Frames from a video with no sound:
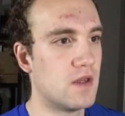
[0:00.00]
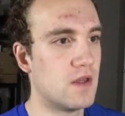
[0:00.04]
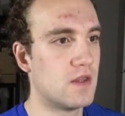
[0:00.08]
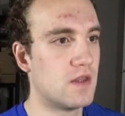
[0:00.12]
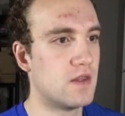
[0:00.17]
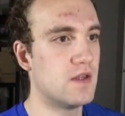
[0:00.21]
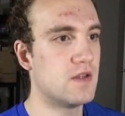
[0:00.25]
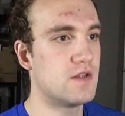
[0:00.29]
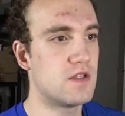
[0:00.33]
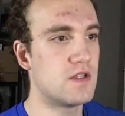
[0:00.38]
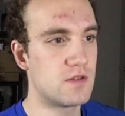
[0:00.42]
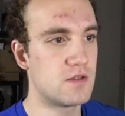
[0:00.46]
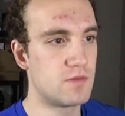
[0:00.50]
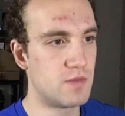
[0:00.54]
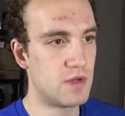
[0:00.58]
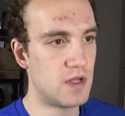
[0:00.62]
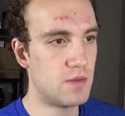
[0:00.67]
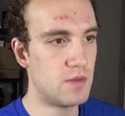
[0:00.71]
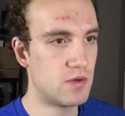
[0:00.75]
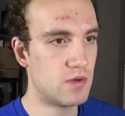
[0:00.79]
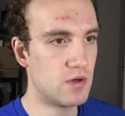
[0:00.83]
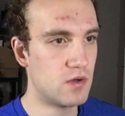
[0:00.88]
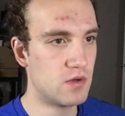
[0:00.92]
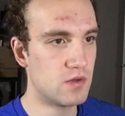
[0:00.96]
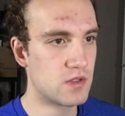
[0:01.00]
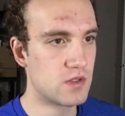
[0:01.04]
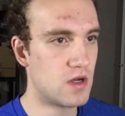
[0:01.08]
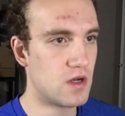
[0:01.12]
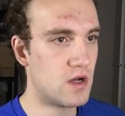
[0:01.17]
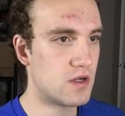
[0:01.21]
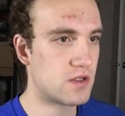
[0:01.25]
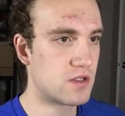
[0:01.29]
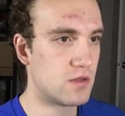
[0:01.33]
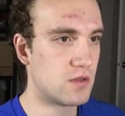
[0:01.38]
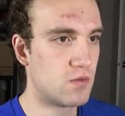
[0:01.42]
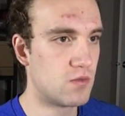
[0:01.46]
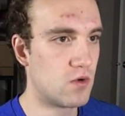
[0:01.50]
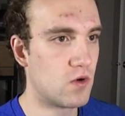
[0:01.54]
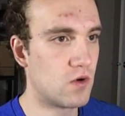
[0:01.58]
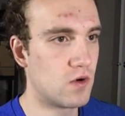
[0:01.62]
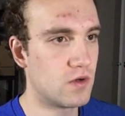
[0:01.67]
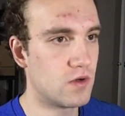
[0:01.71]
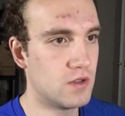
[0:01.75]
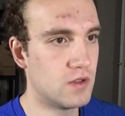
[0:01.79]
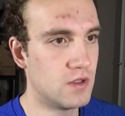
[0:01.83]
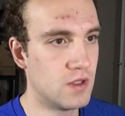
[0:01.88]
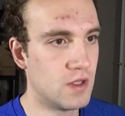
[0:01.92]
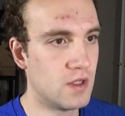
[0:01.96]
This is BPro's auction
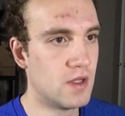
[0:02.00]
portal.